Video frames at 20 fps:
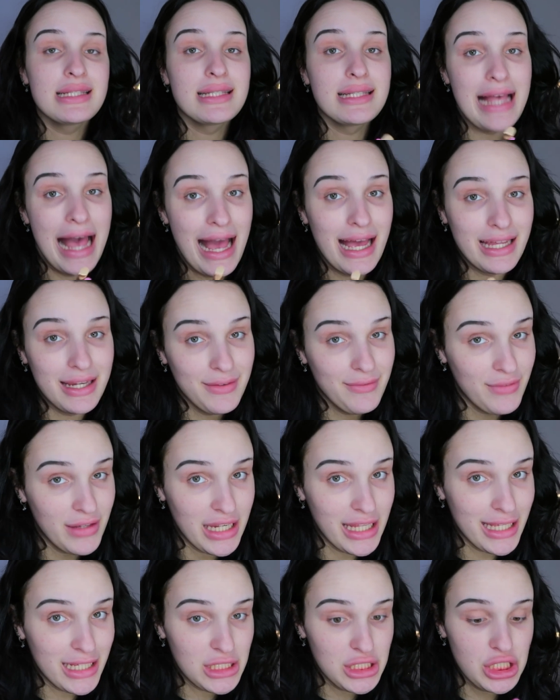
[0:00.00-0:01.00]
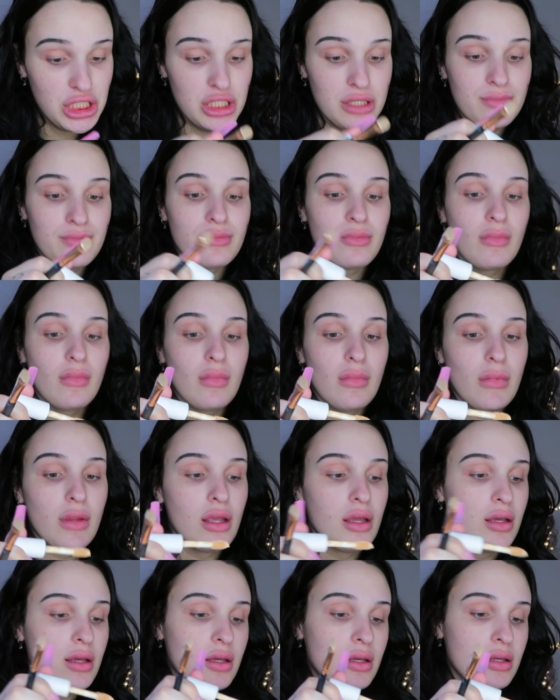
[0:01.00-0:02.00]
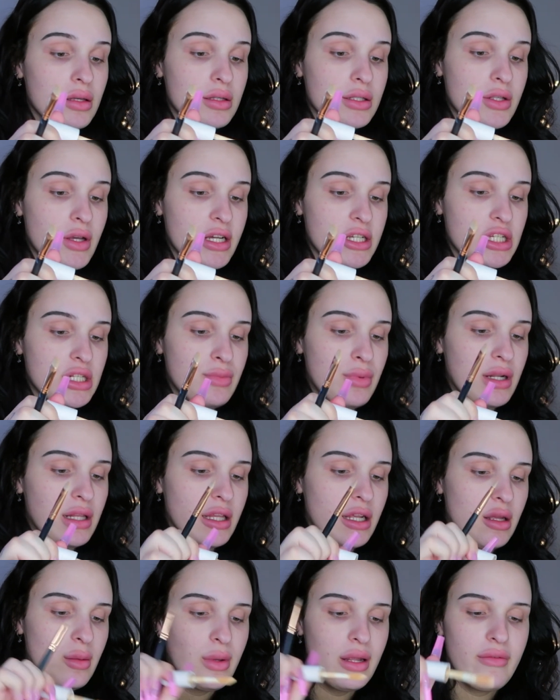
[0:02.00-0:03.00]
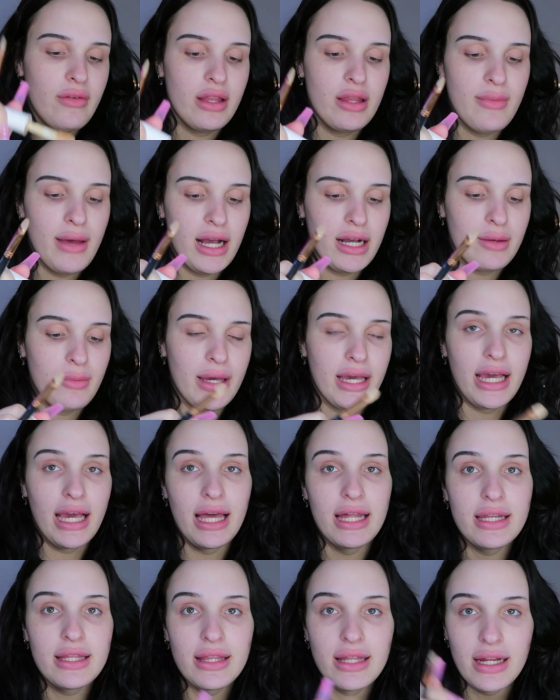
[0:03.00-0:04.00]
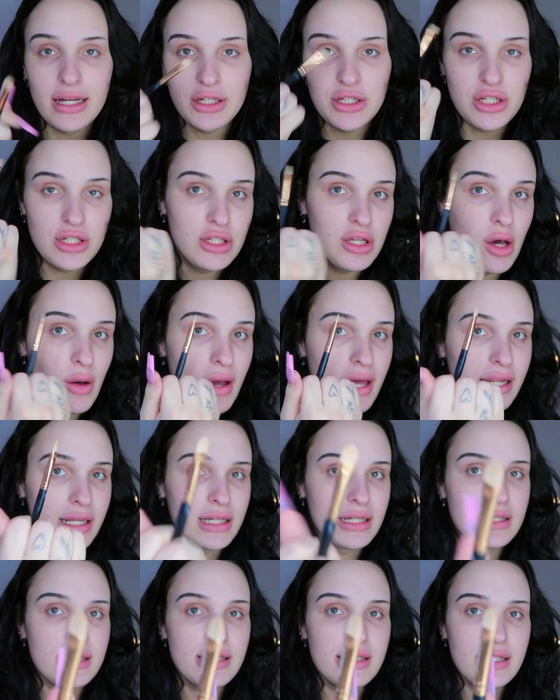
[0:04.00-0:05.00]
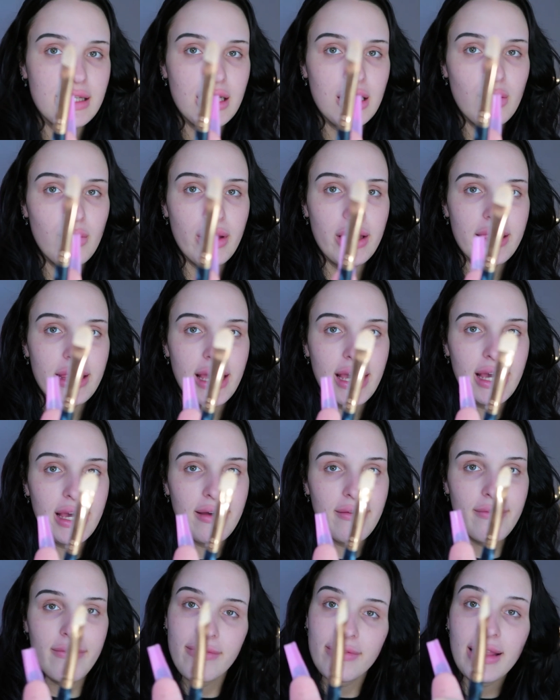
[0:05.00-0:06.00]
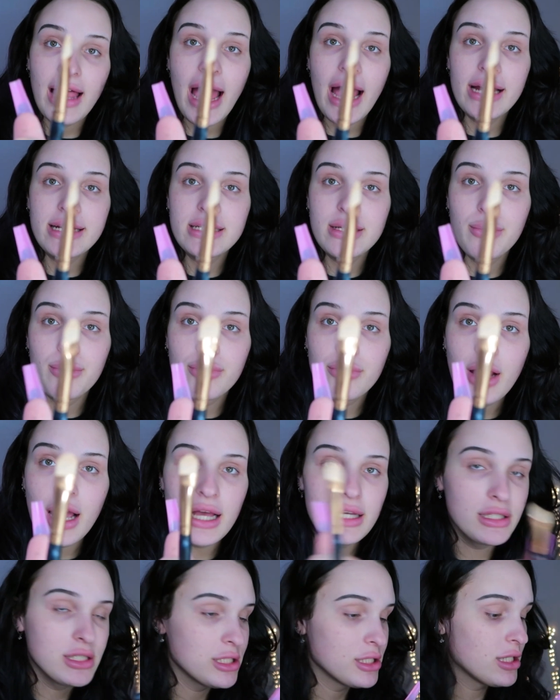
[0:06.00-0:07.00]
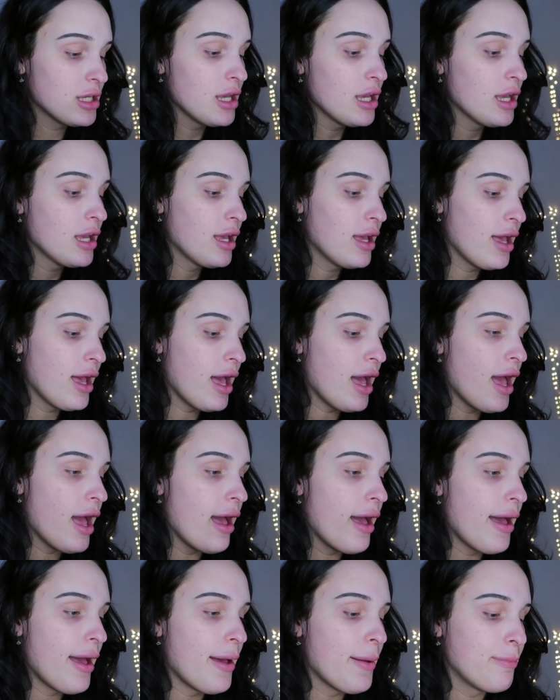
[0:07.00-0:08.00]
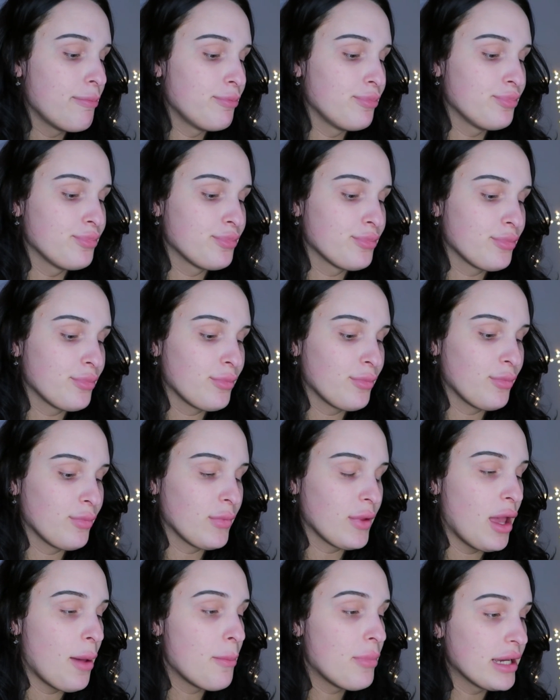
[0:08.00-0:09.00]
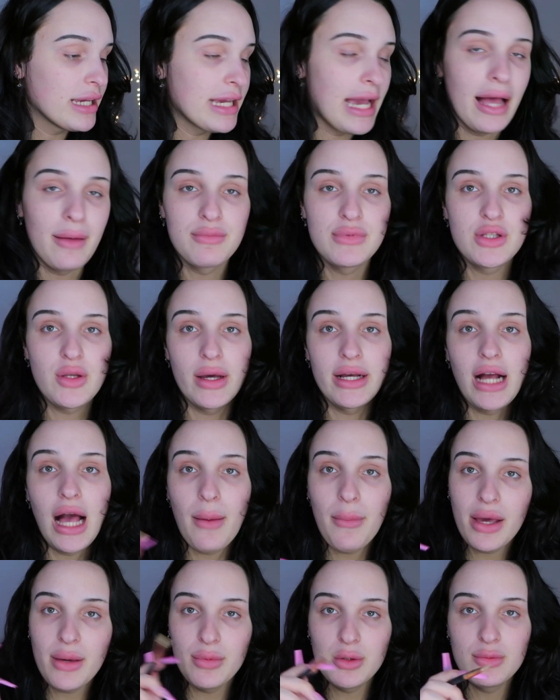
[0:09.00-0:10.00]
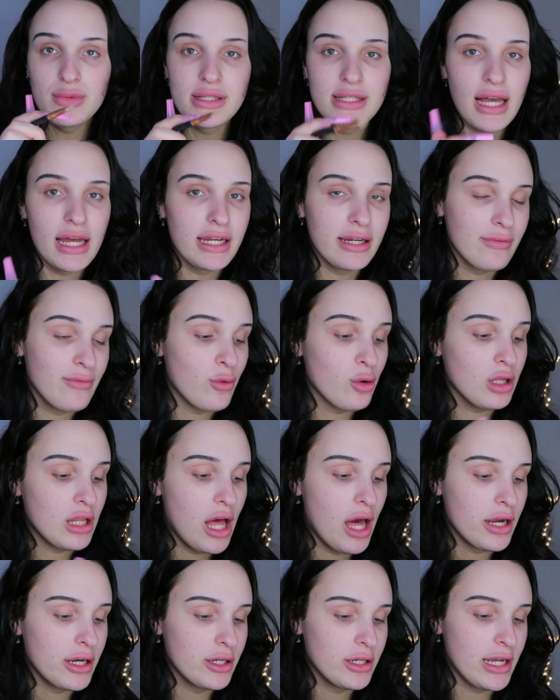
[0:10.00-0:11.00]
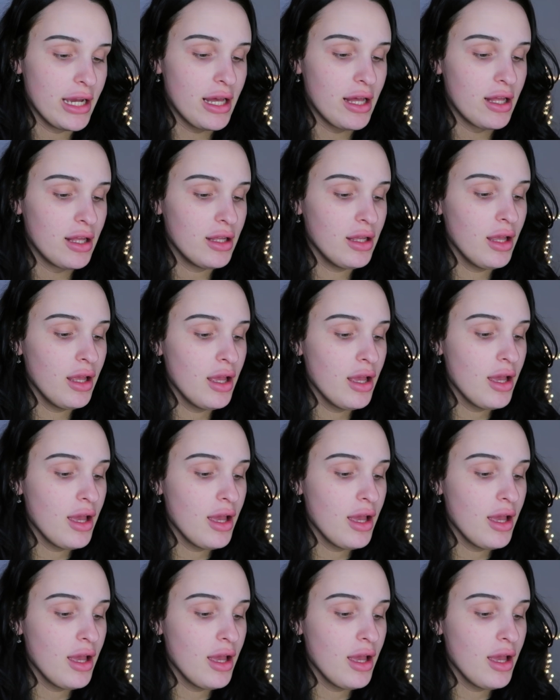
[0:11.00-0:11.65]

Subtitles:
Satin finish. So I just put a little bit on the back of my hand, and then I just go ahead and conceal with a flat brush. But yeah, so I got my boobs done in Fort Lauderdale.